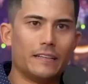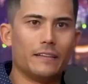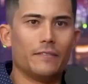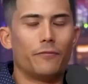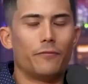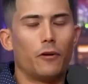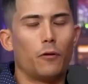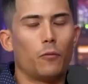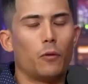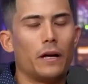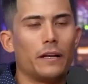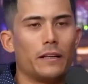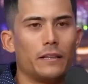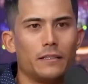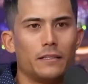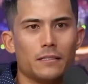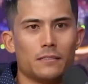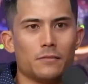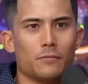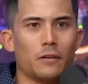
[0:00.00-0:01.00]
I, it, for one,
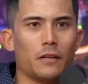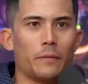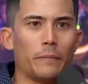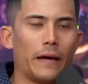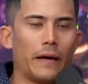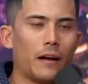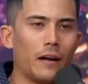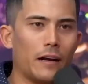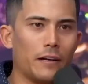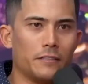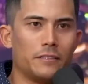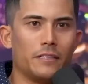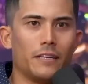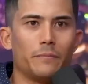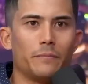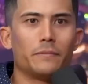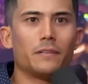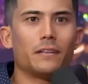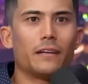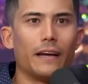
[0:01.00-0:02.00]
it doesn't really matter how it
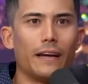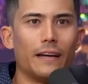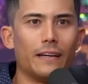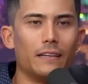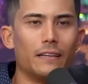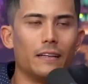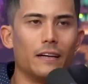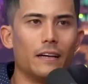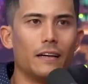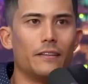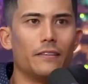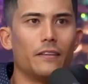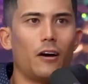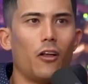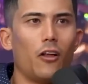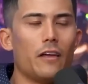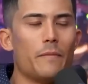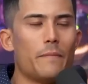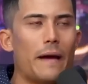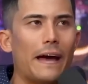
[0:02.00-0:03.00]
tipped. Okay? uh,
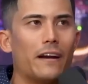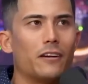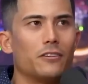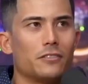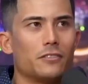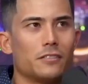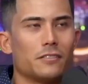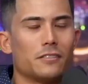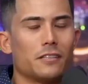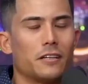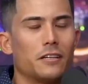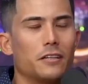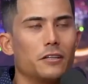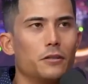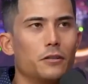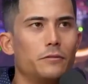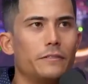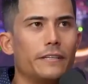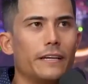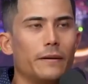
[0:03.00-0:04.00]
all that matters is the
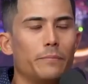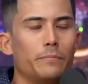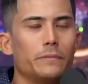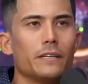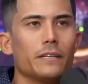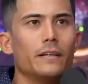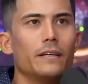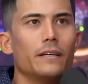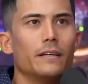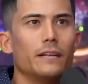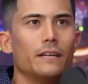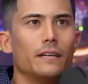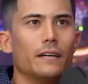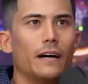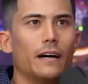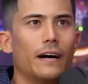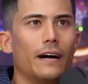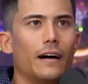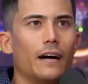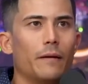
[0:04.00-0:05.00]
canoe tipped
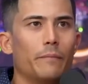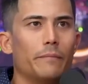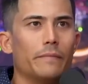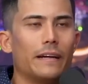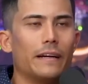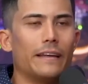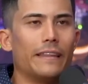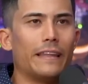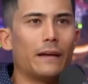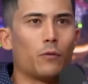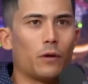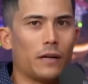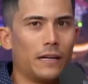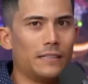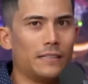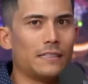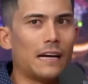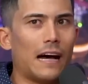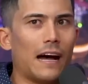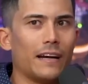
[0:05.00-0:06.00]
um, and they were
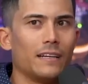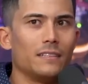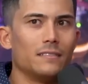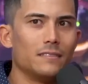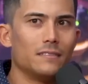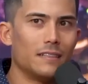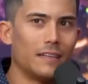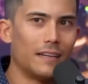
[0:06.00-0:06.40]
going to die.